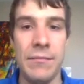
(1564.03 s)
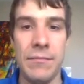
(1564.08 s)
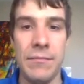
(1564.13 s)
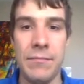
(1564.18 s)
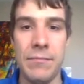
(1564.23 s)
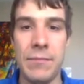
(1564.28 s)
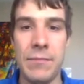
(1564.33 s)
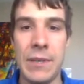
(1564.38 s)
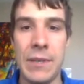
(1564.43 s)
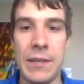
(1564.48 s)

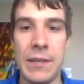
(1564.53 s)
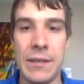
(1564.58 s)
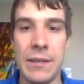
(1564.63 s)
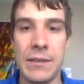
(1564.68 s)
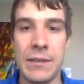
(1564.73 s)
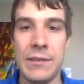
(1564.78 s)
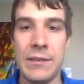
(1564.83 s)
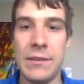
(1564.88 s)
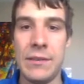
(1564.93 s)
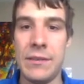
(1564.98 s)

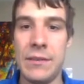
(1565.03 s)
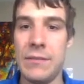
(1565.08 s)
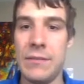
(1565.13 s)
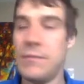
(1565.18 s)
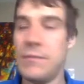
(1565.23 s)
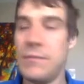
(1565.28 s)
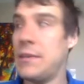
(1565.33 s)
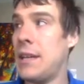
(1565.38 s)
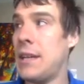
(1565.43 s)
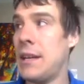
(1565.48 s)

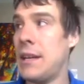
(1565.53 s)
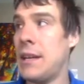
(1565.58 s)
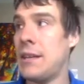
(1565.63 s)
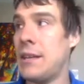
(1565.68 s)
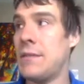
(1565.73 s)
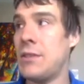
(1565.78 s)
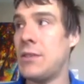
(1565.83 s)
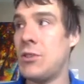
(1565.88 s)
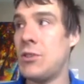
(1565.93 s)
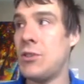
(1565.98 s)
because
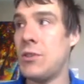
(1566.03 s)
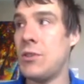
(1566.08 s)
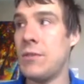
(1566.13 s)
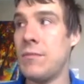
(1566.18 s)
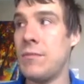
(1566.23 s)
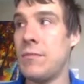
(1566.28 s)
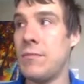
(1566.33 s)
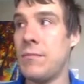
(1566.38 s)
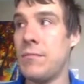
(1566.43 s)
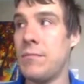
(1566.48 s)
negatives
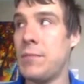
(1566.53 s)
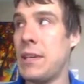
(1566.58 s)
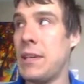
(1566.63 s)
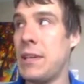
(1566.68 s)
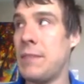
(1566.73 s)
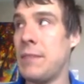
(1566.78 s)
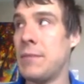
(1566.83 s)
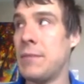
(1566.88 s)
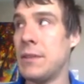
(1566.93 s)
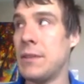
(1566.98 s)
shouldn't
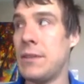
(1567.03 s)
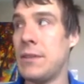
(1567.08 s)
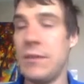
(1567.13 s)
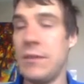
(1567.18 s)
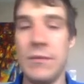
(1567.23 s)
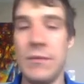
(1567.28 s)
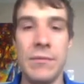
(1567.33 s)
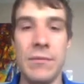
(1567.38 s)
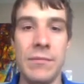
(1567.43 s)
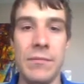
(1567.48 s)
be able
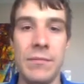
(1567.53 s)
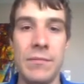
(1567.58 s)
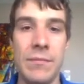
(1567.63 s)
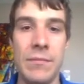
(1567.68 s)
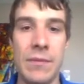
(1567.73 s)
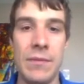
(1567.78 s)
to,